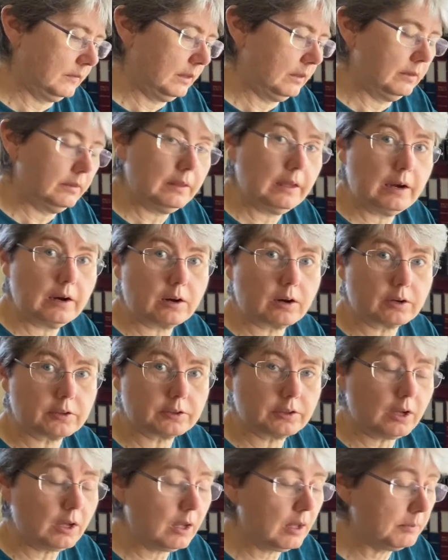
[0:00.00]
There, our
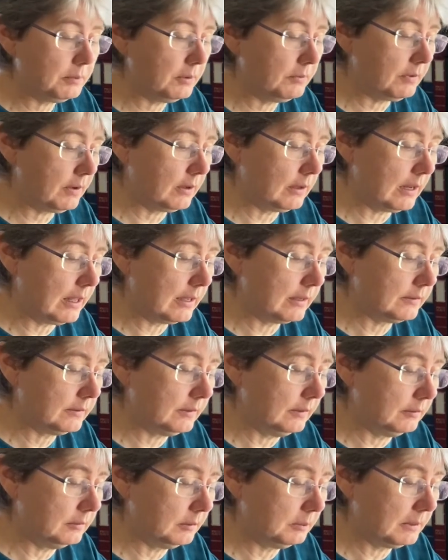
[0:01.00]
top of our legs
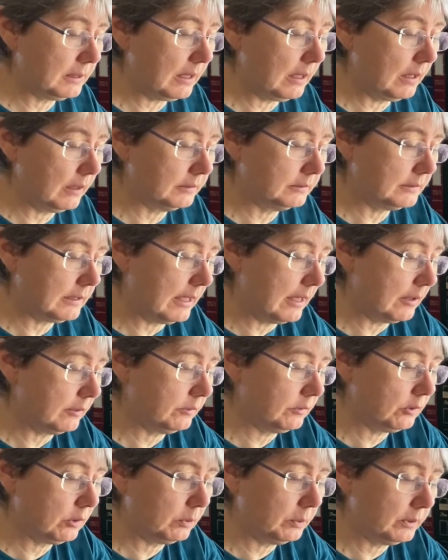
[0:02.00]
seem to be held down,
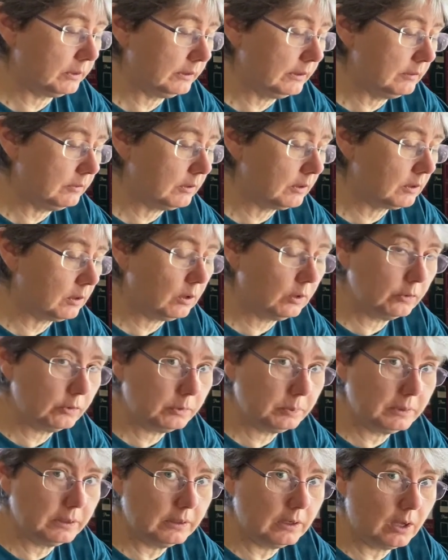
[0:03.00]
so we'll leave the
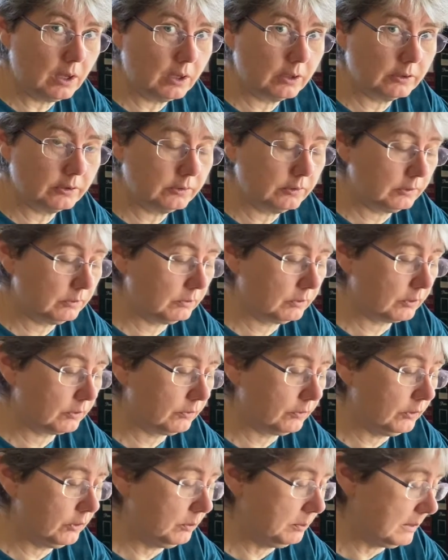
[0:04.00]
clothespin on for a
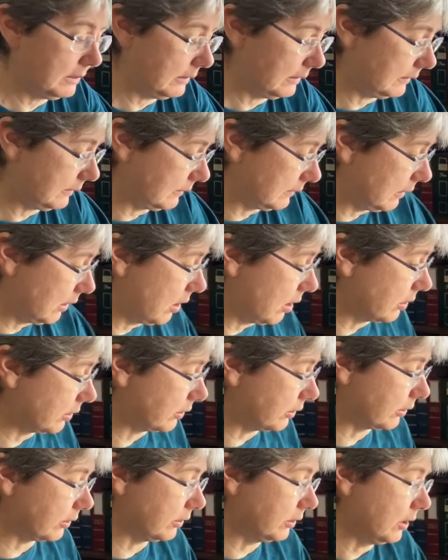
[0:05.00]
few minutes
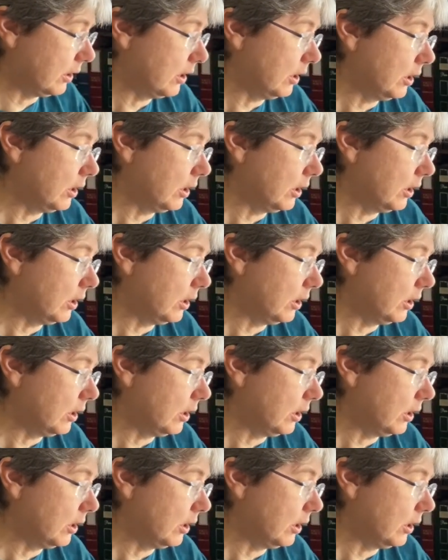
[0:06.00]
longer.